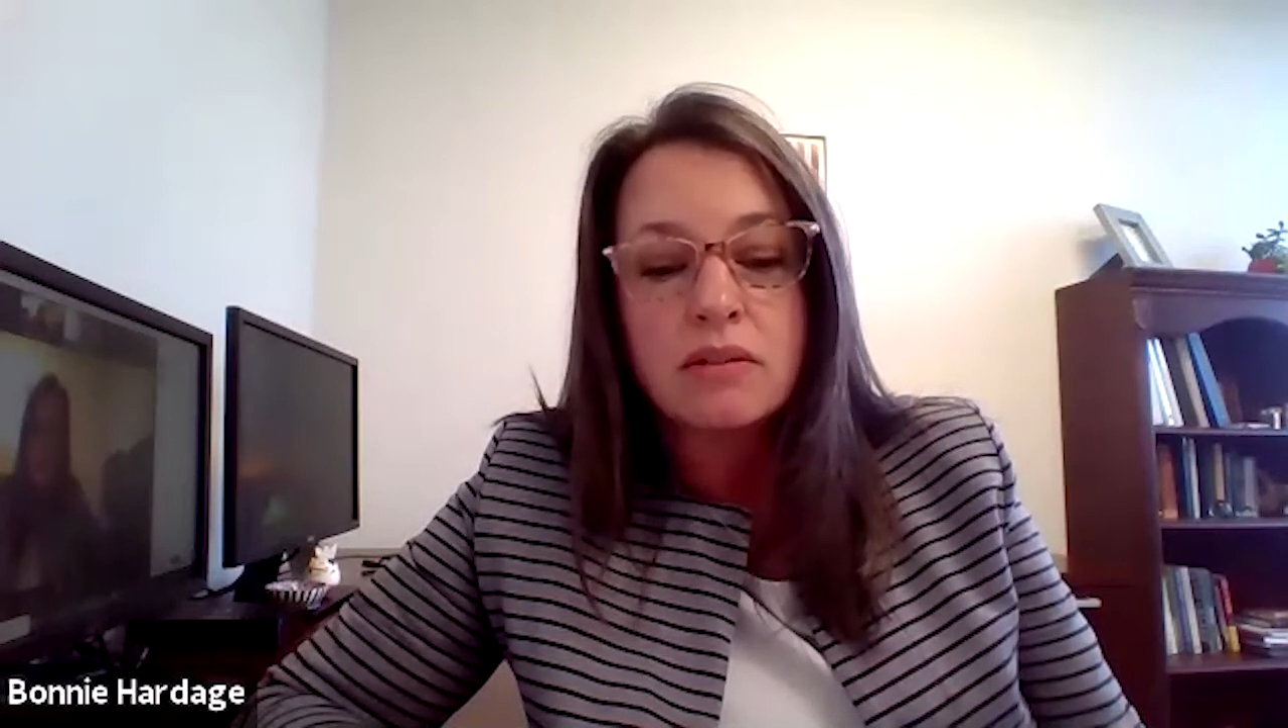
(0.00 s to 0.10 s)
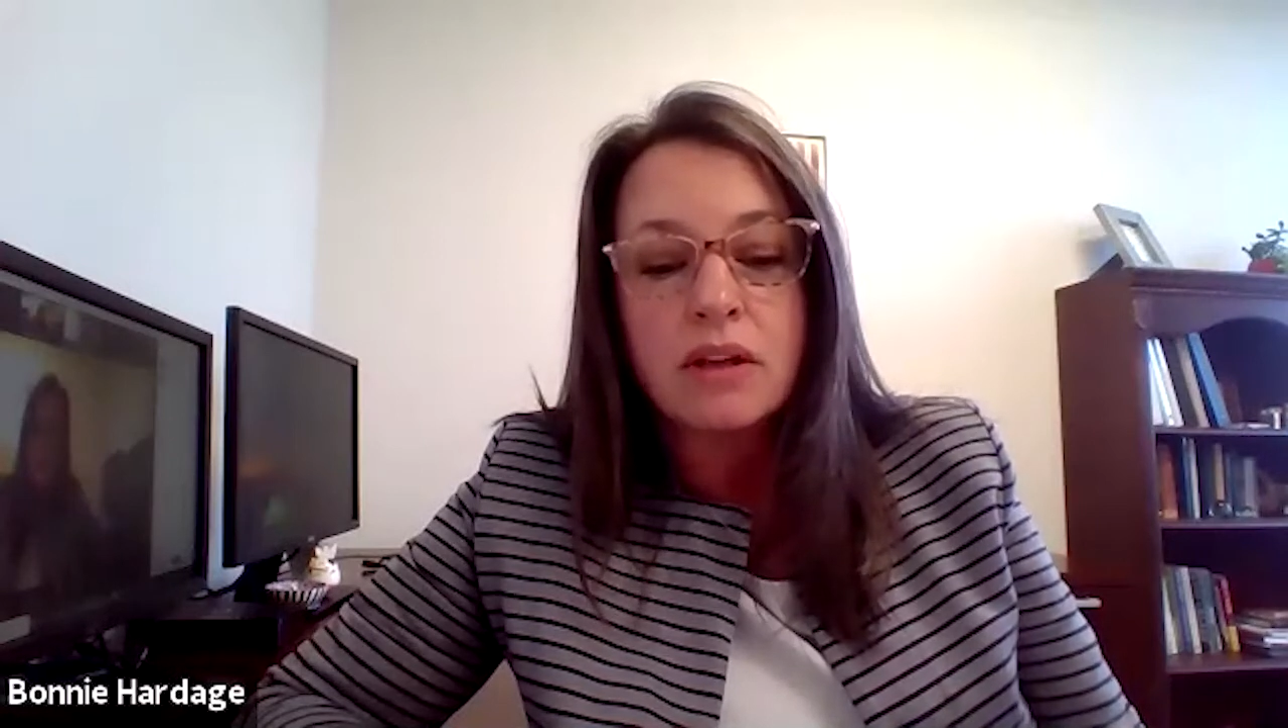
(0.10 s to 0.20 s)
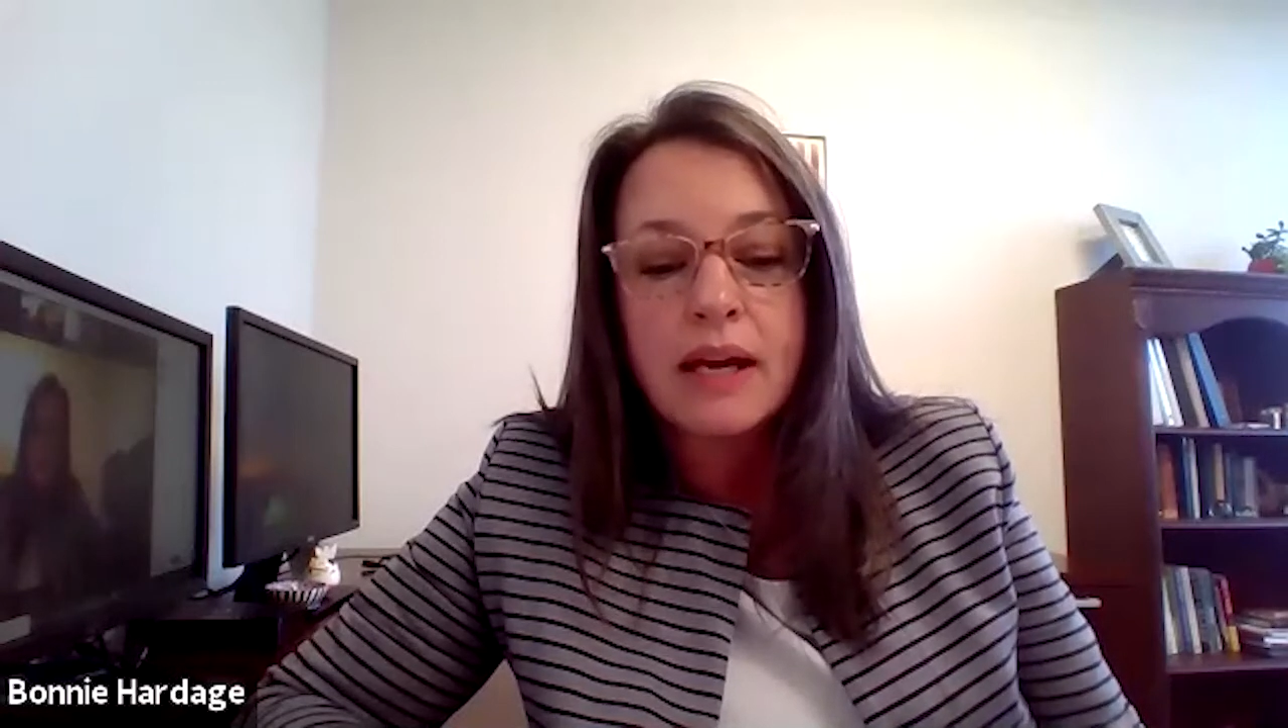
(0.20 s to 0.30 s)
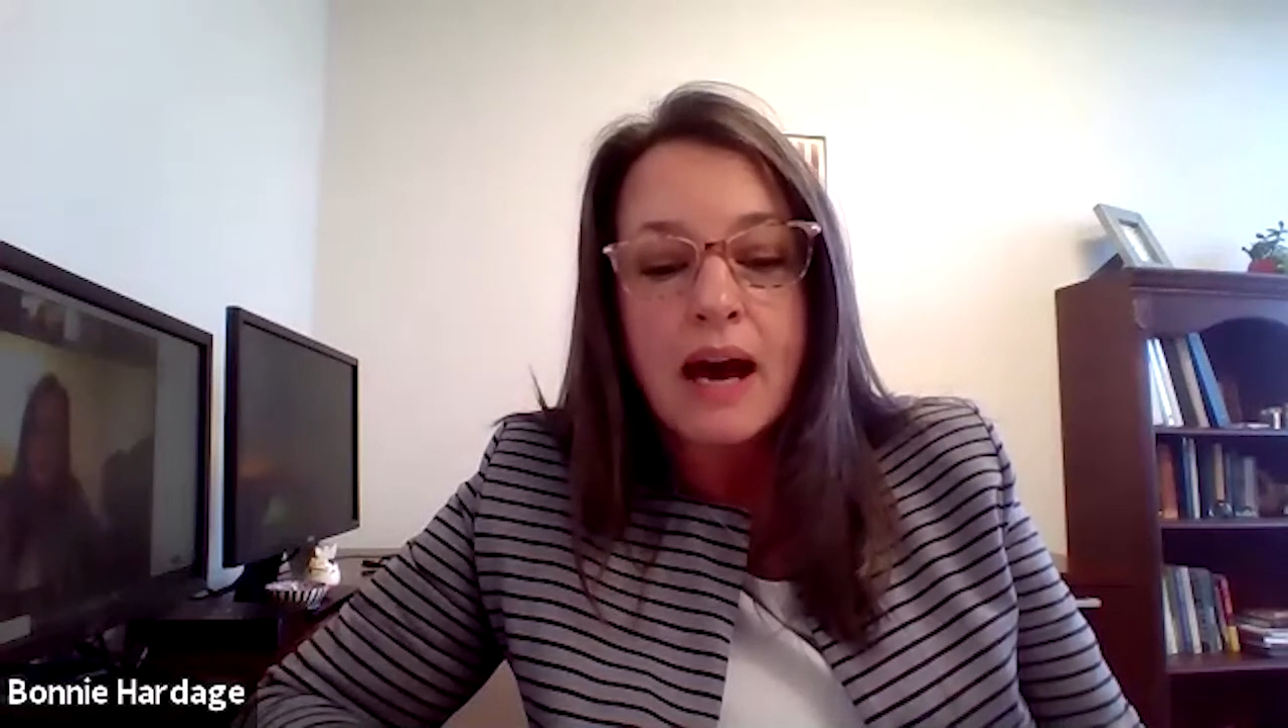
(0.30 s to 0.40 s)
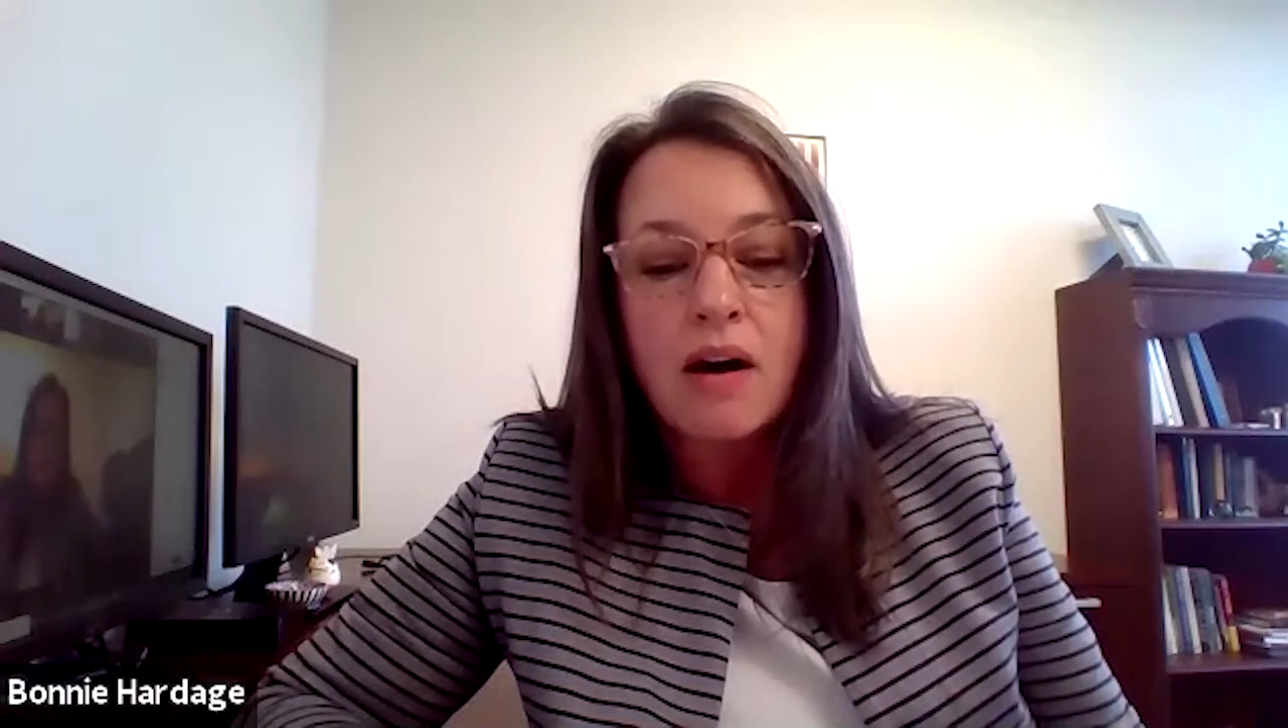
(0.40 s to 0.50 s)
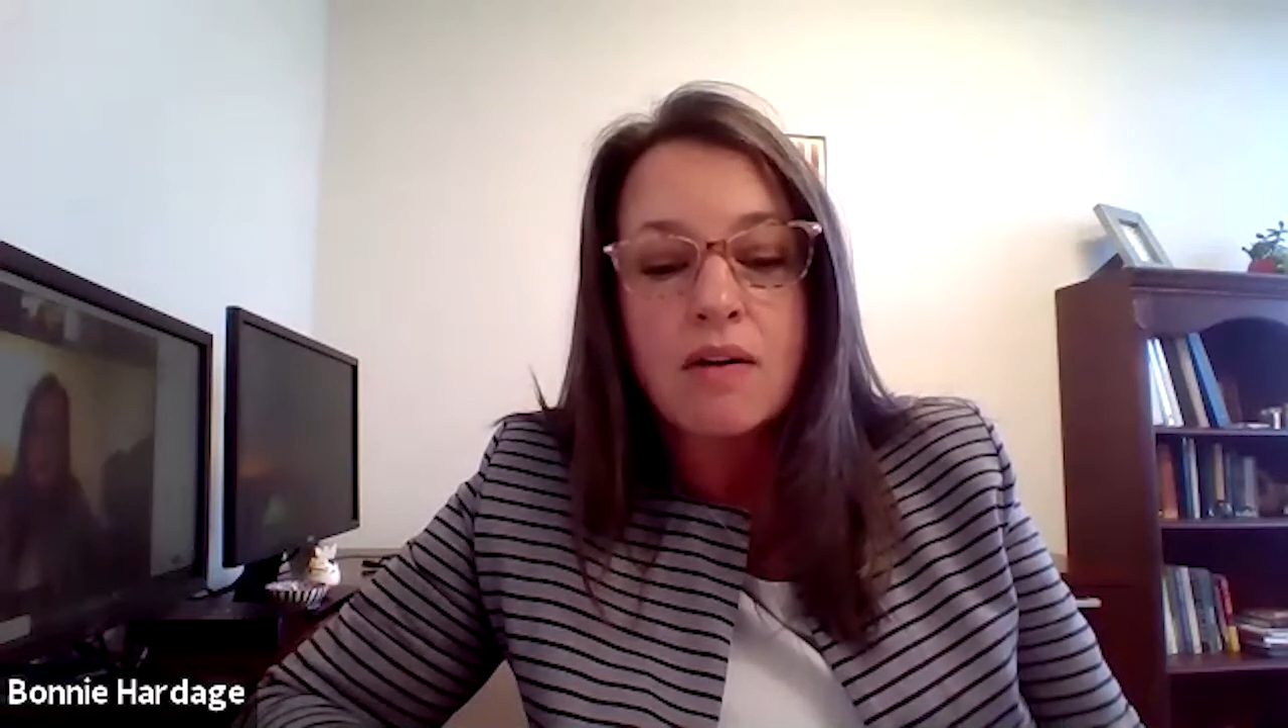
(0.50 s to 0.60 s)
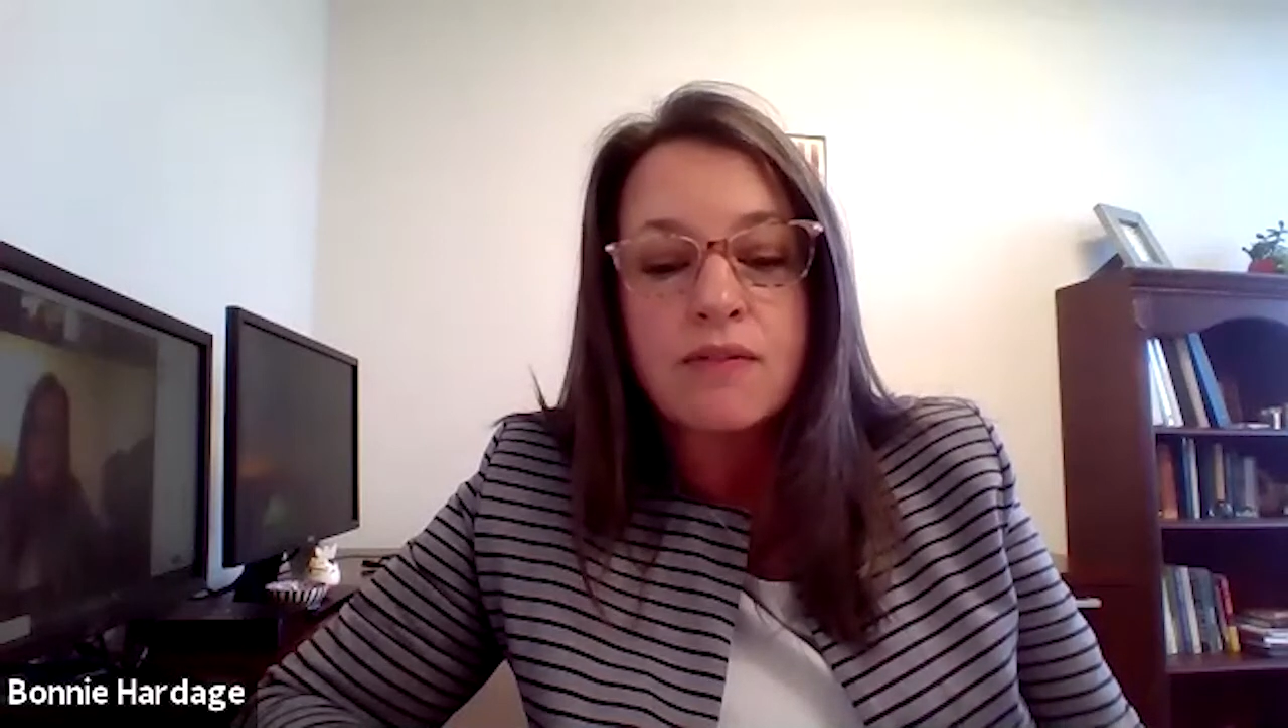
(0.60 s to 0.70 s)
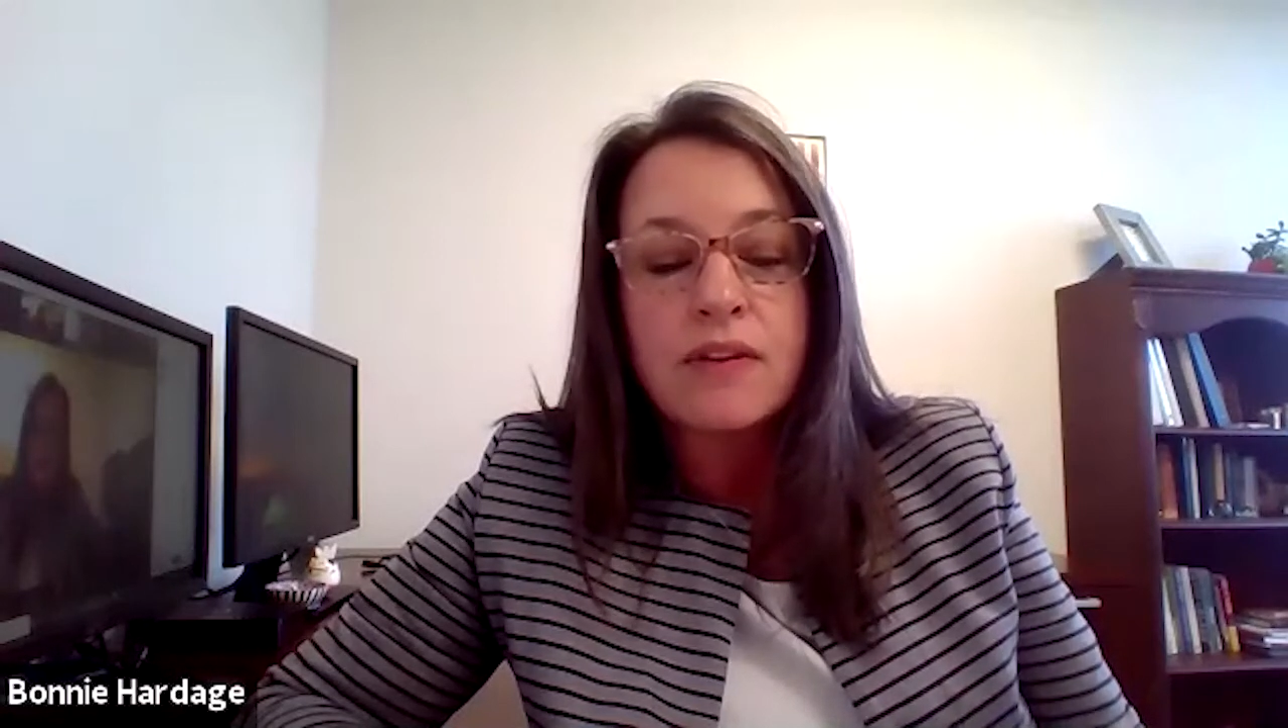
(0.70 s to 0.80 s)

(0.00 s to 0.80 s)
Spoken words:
look out